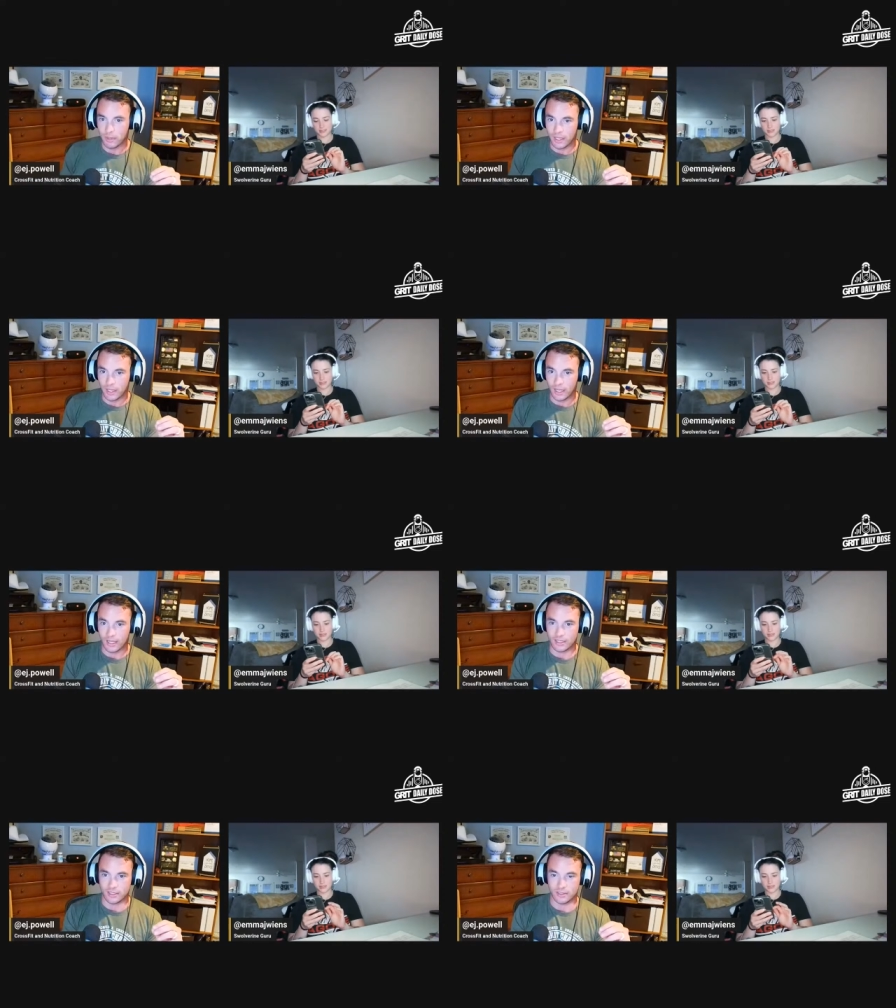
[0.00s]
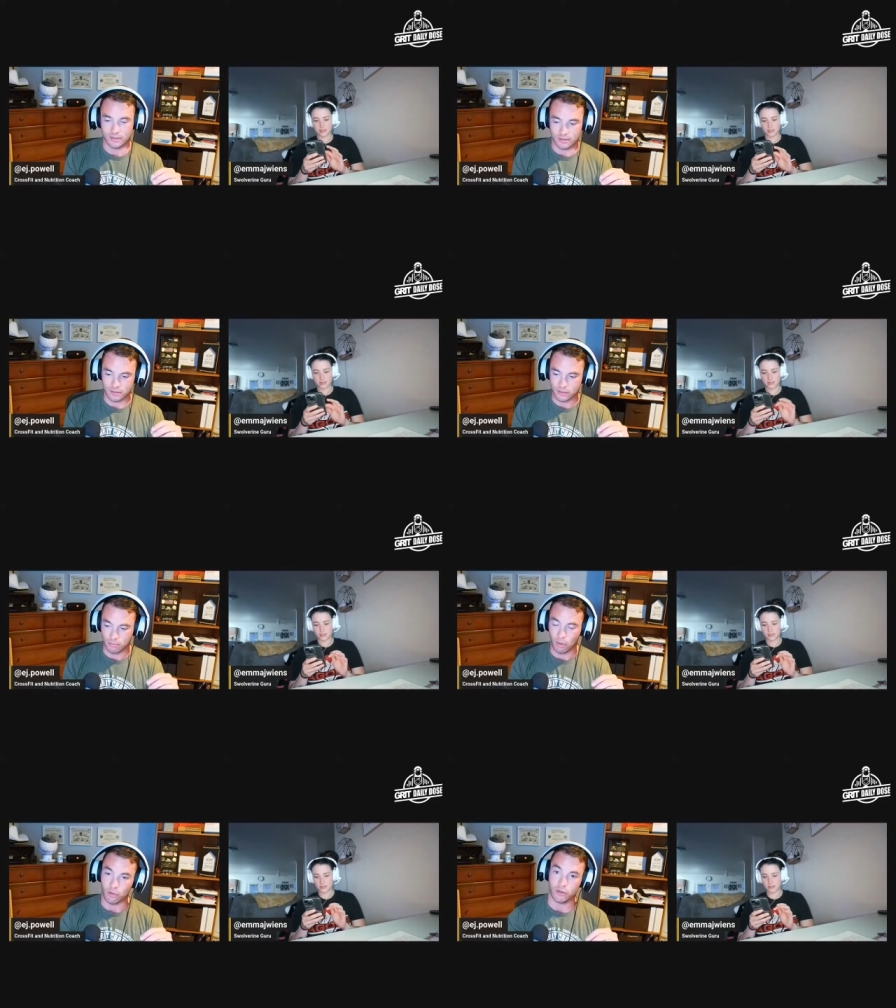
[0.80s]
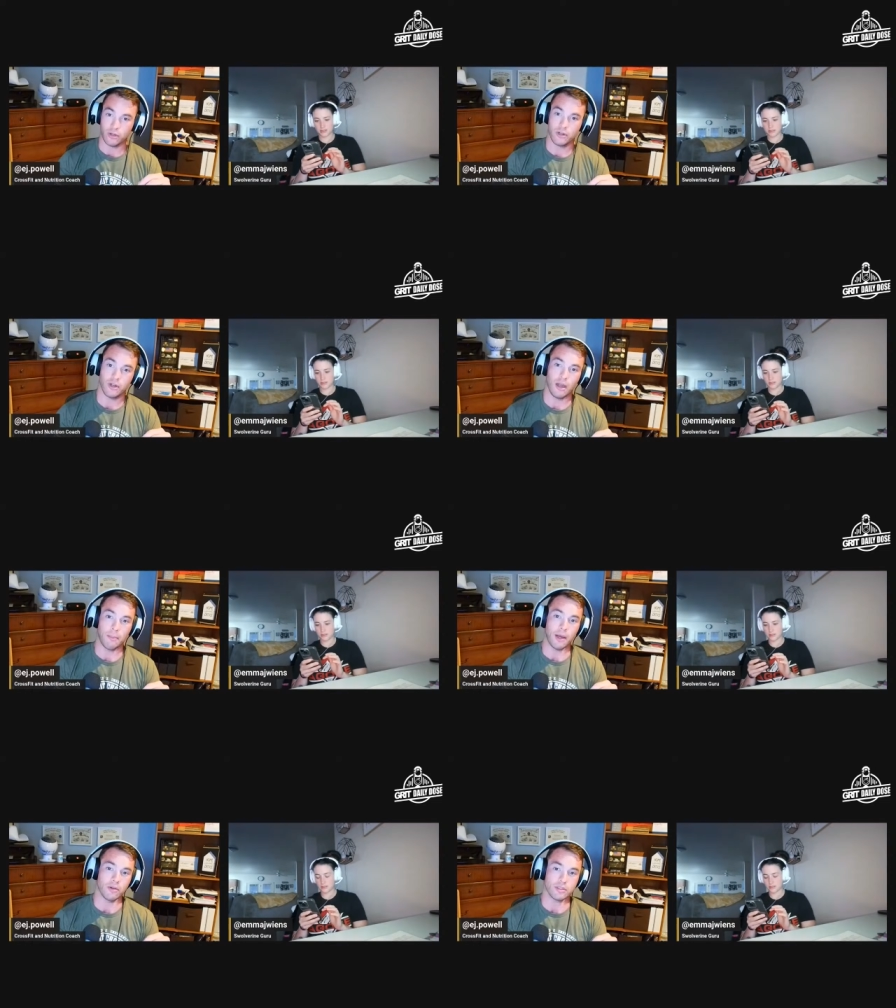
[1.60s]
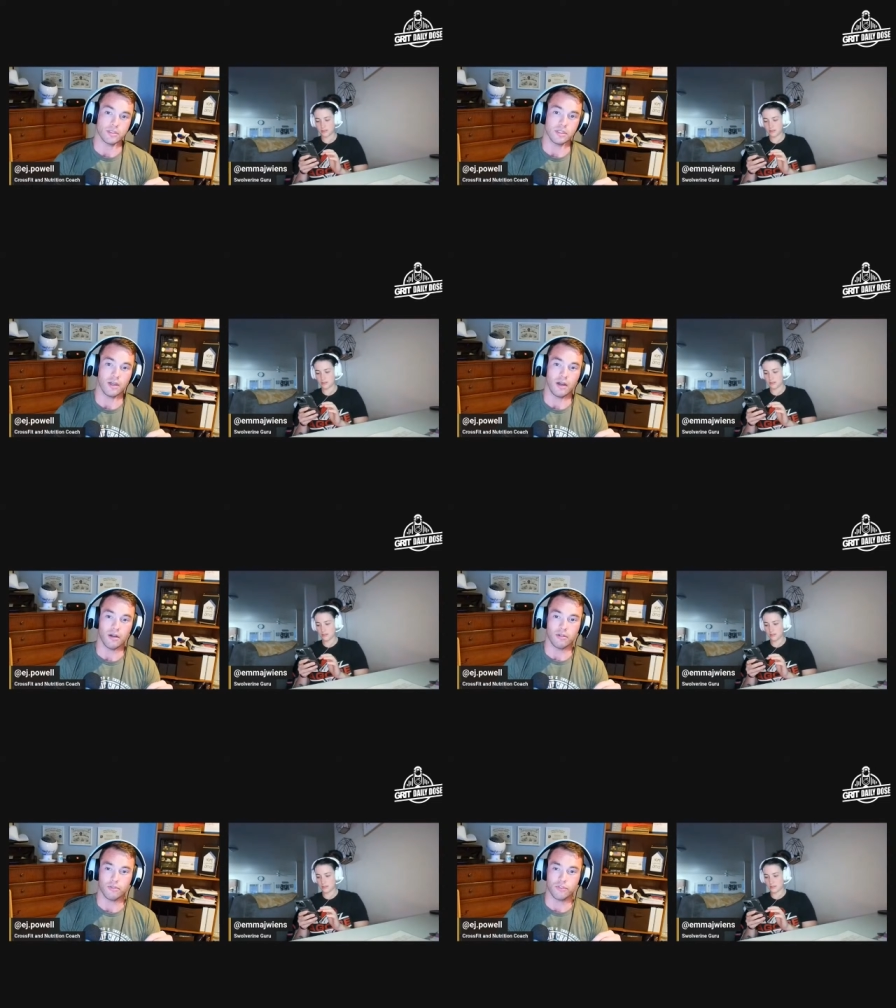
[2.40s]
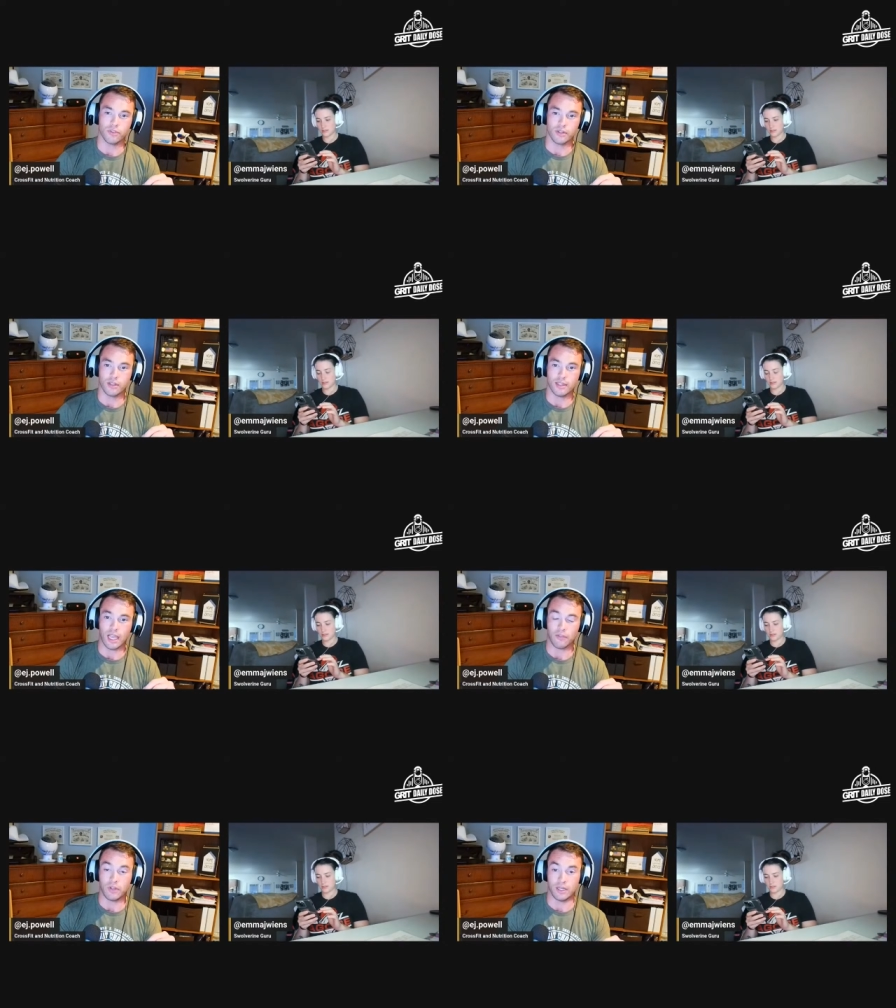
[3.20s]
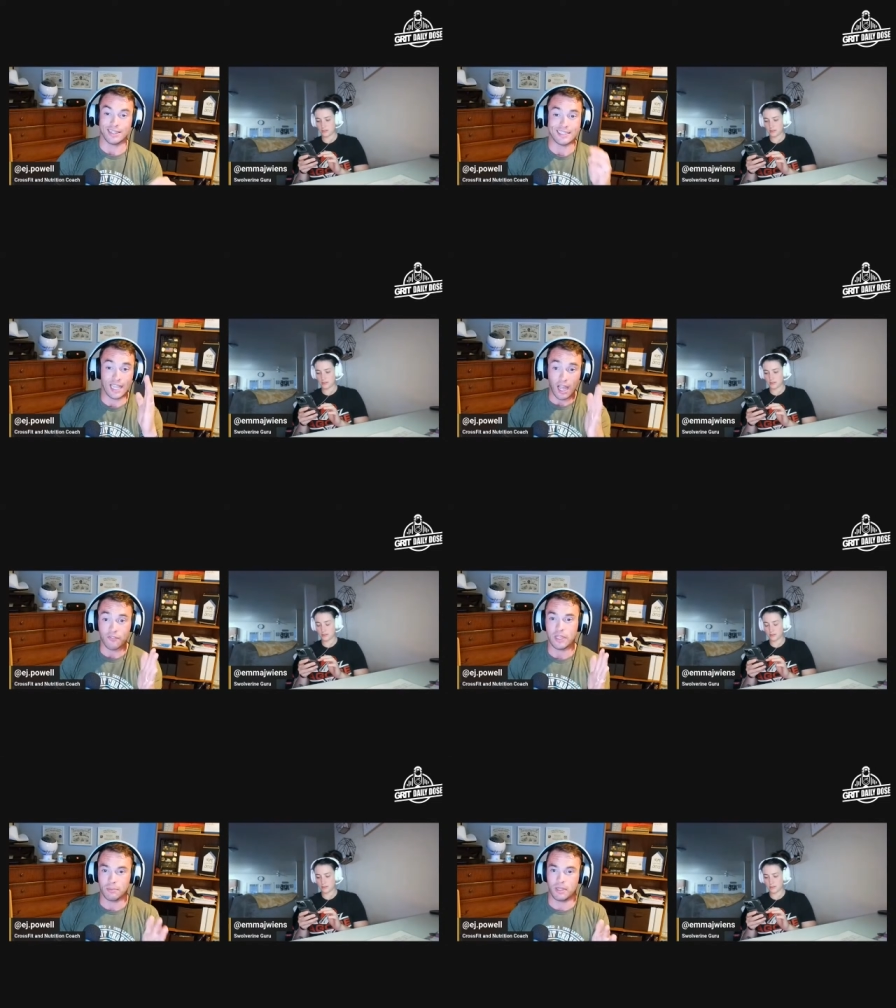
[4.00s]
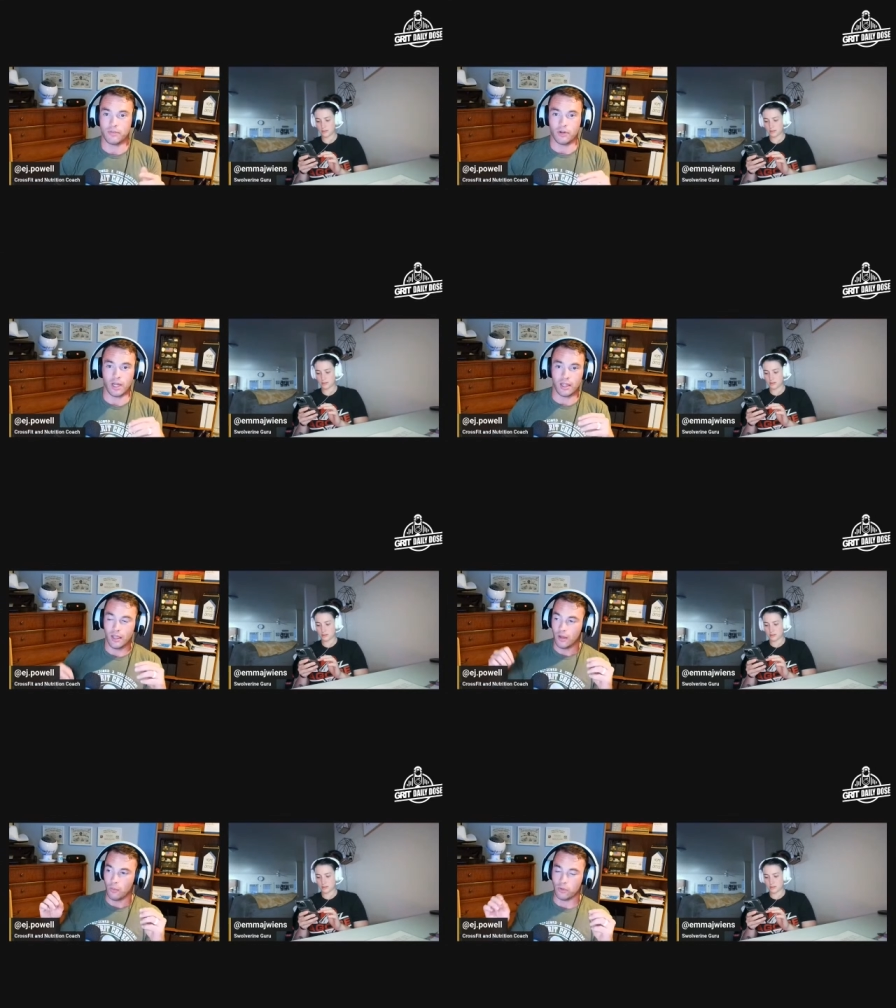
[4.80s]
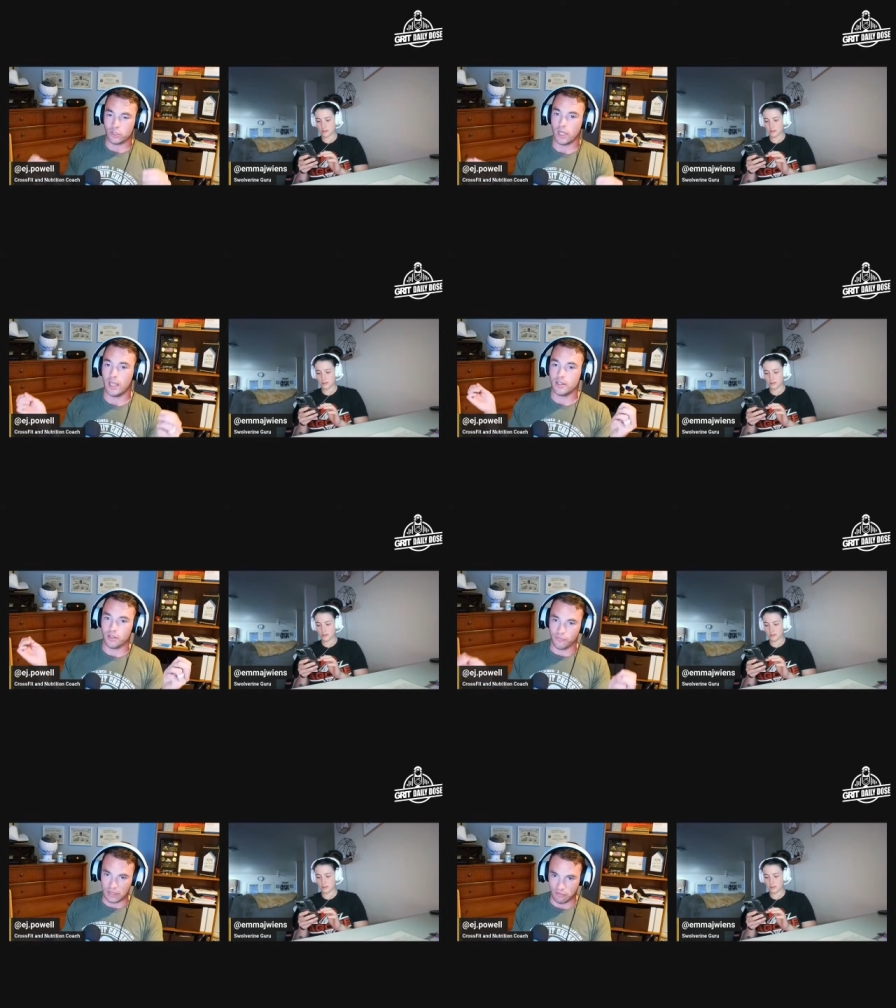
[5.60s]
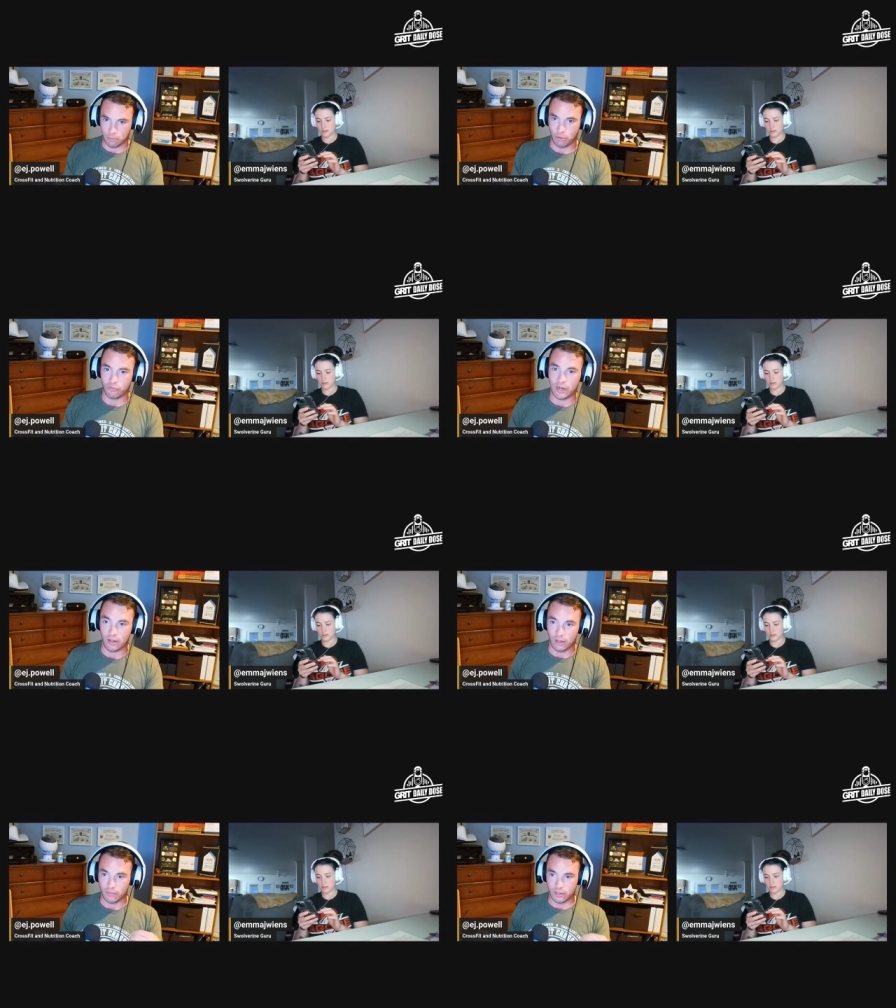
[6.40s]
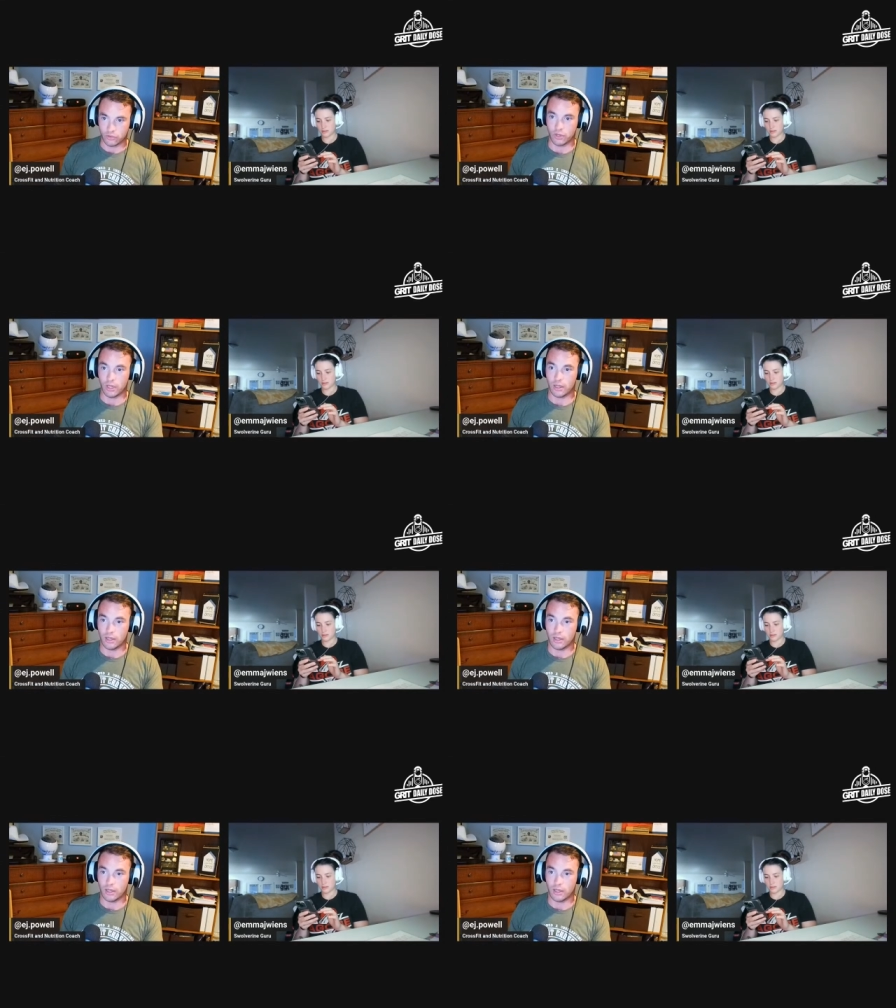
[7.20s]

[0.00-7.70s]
there'll be a smaller amount of caffeine because caffeine, believe it or not, will change the flavor profile of a drink.